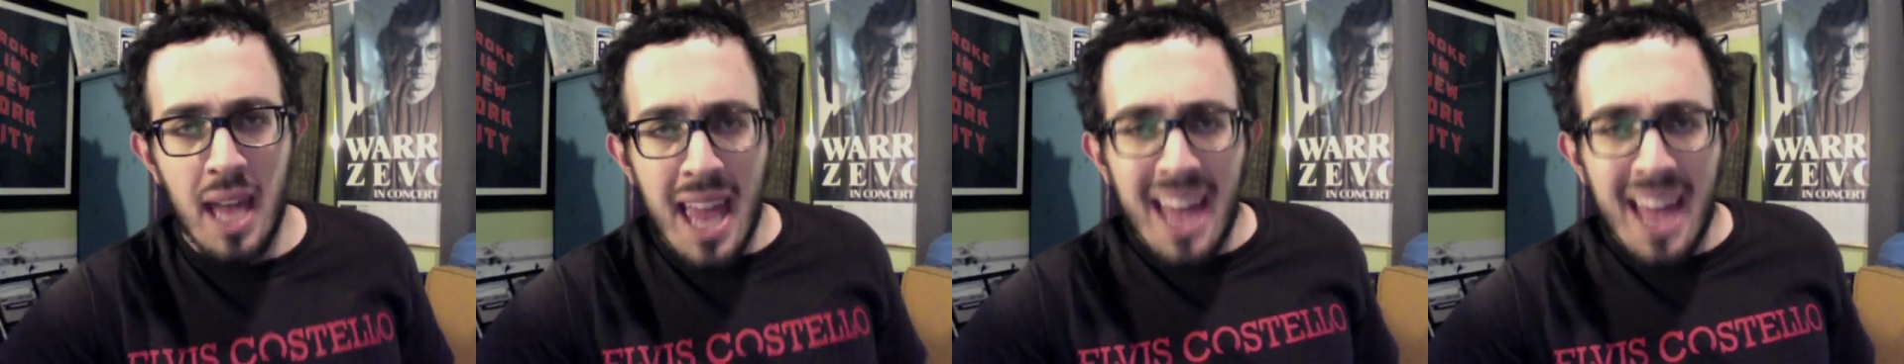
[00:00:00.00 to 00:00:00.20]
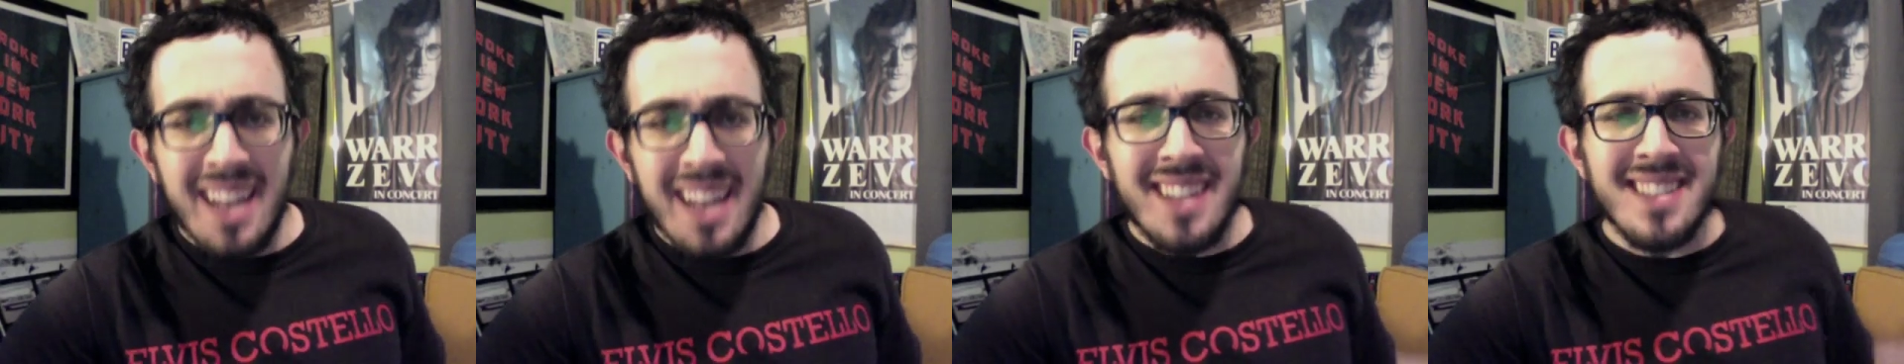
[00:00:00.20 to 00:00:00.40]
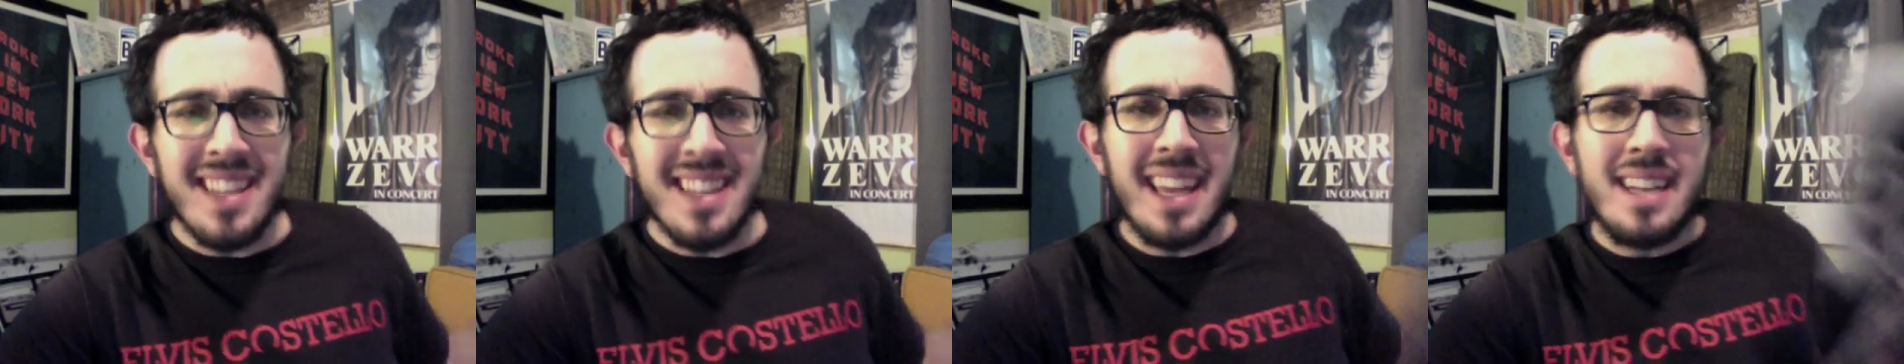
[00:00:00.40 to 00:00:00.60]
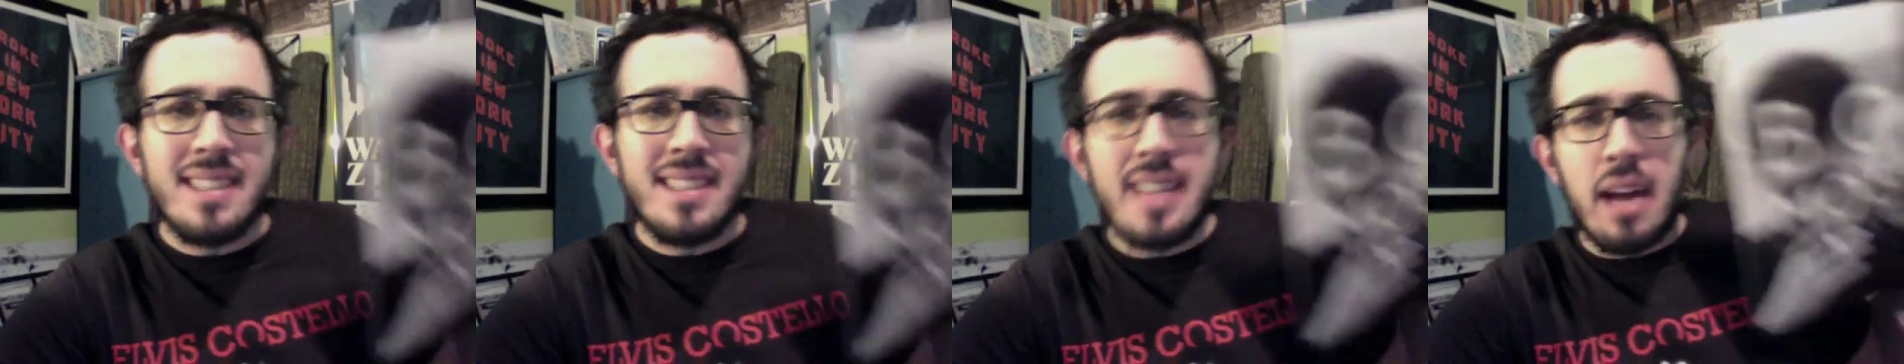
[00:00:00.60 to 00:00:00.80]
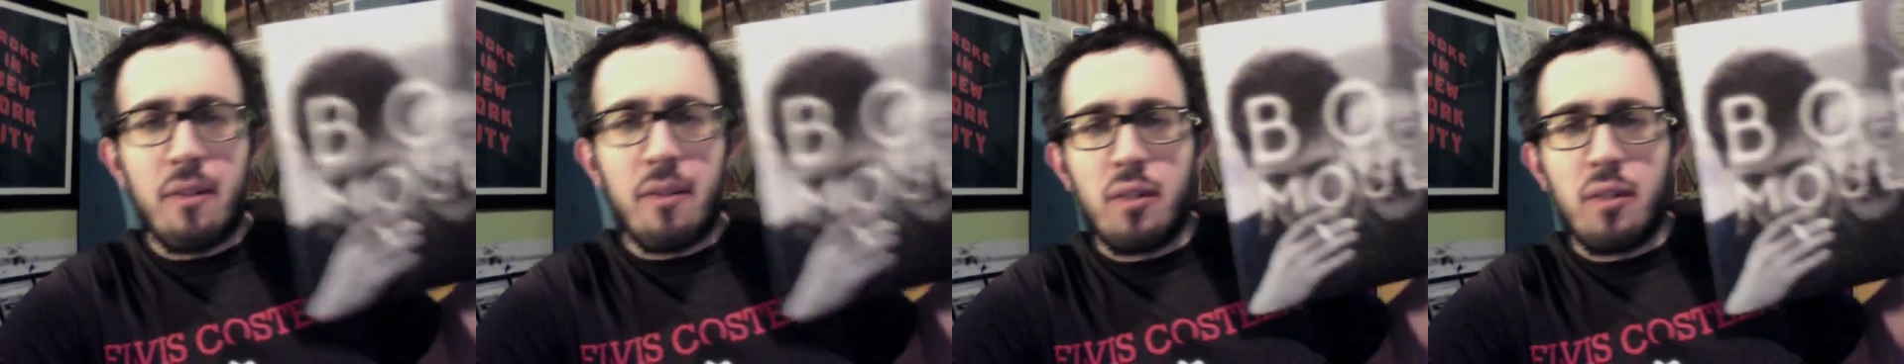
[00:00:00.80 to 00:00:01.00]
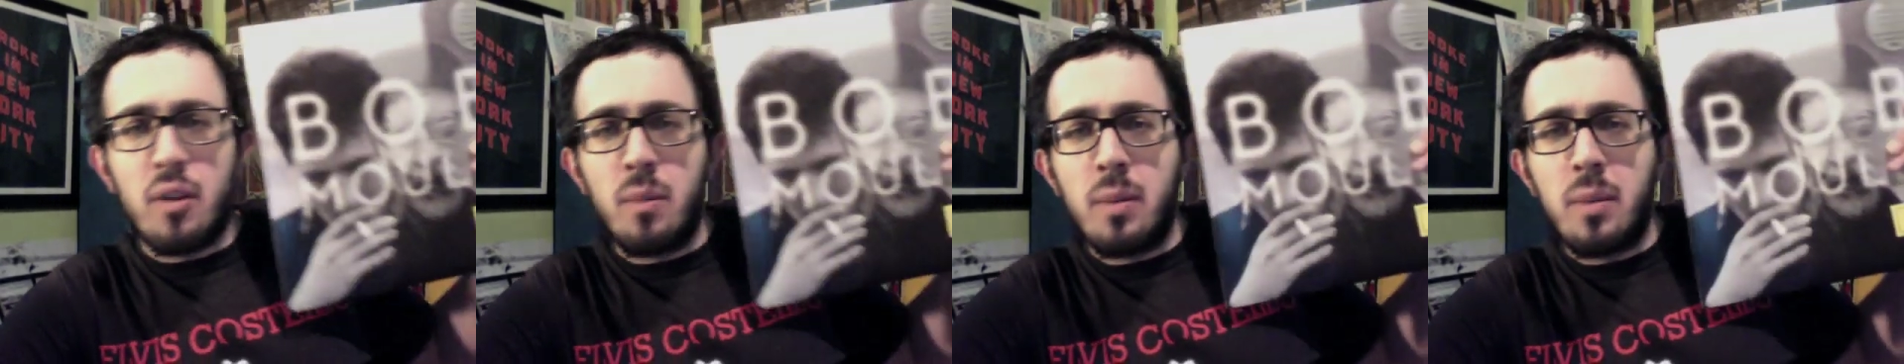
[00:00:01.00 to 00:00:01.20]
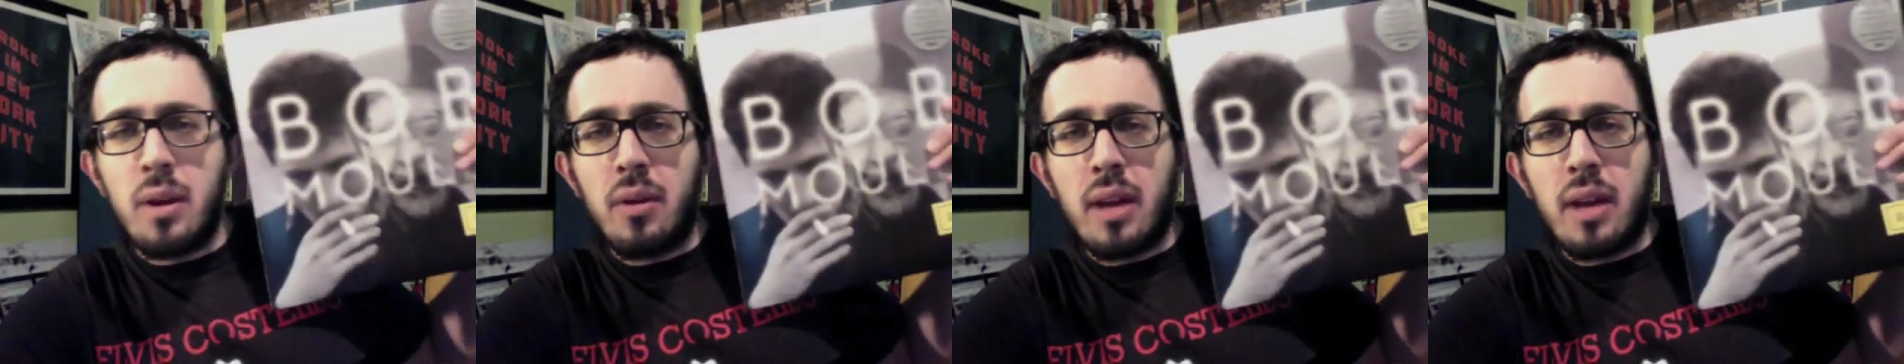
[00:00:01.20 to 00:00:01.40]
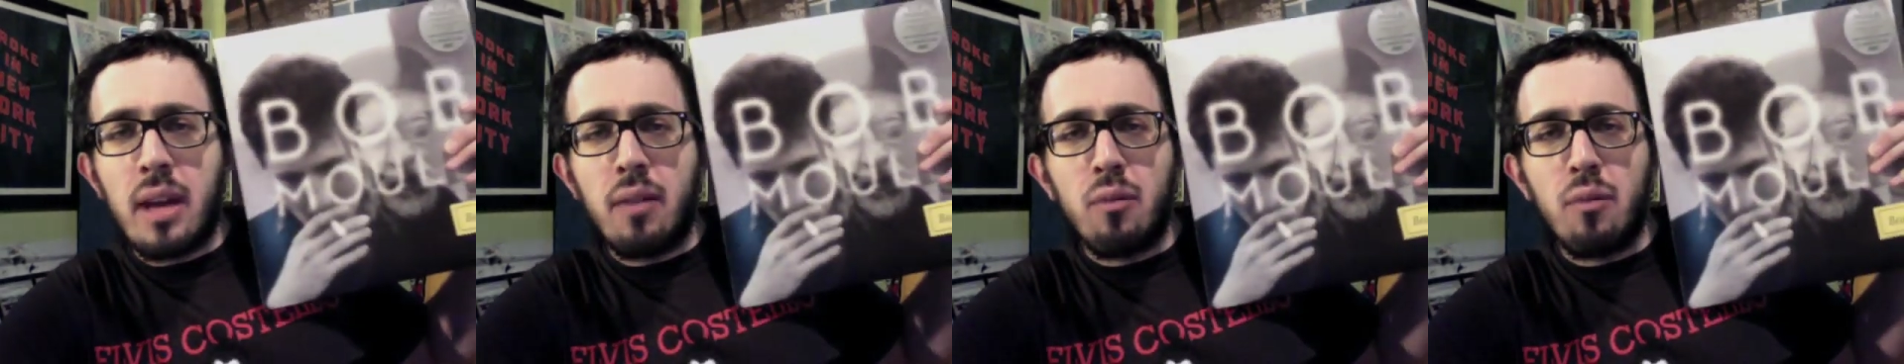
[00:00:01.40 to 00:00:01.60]
and his latest effort,
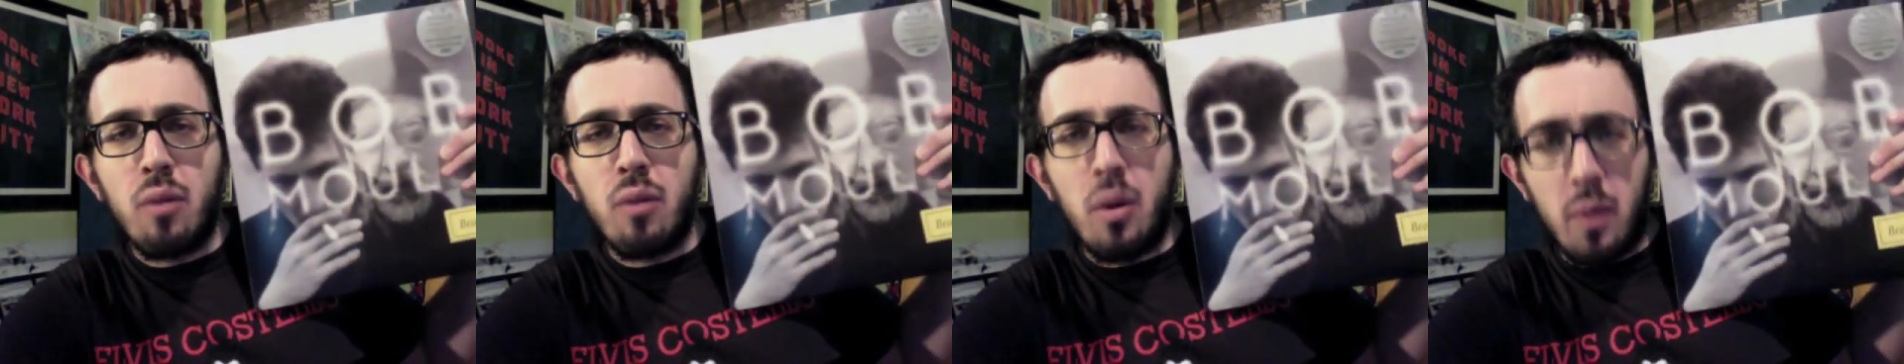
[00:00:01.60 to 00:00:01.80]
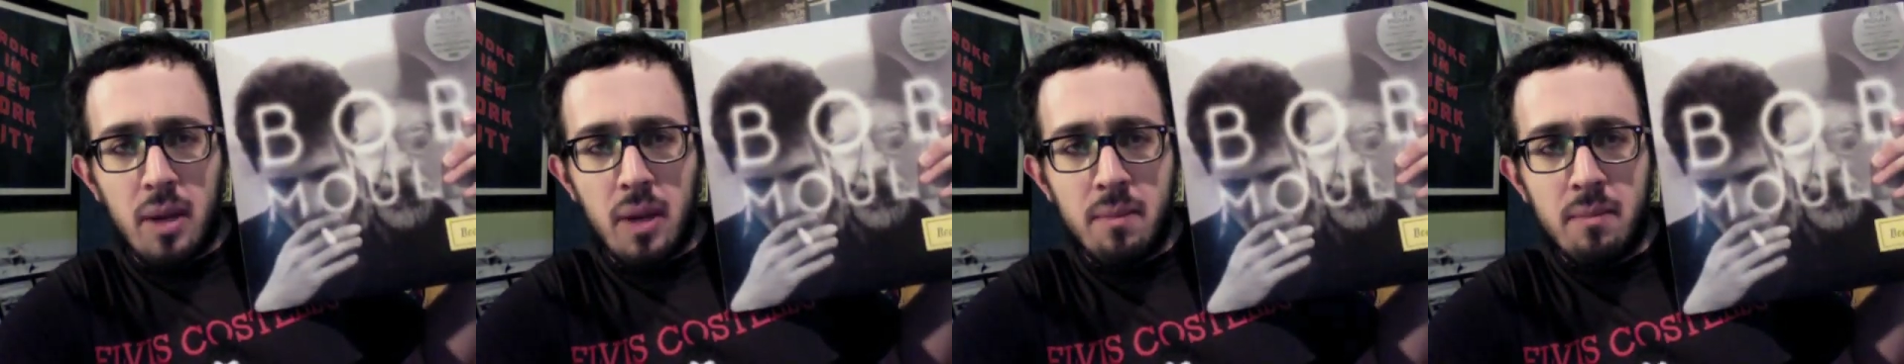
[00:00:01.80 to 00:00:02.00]
Beauty and Ruin.